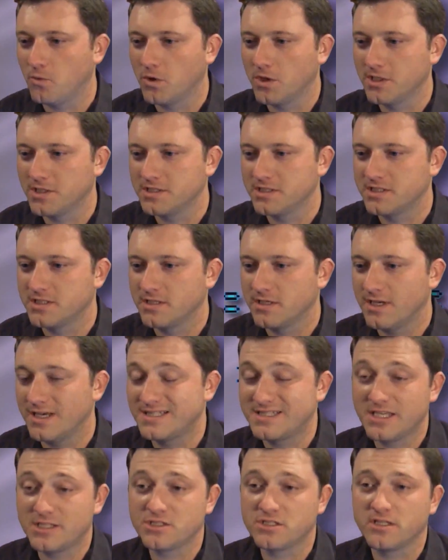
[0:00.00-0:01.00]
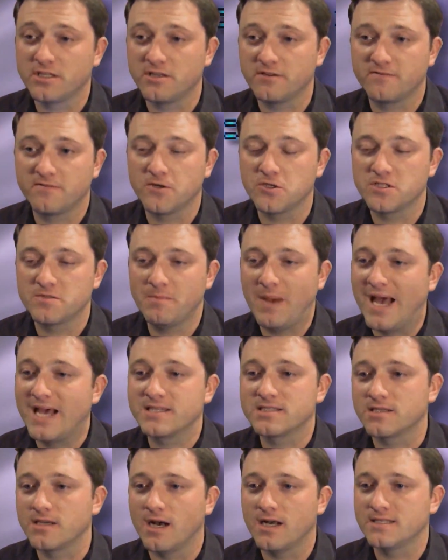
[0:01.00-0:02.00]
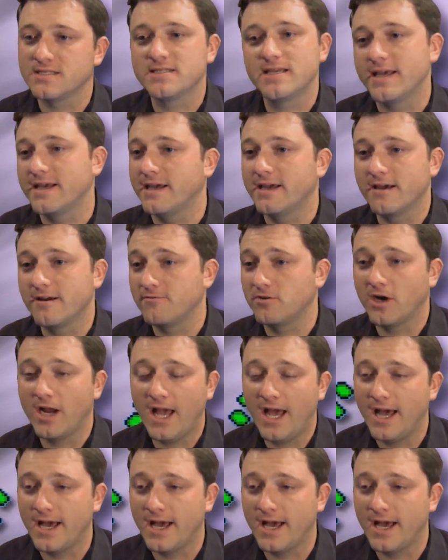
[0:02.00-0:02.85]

It was essentially the first mascot Sega ever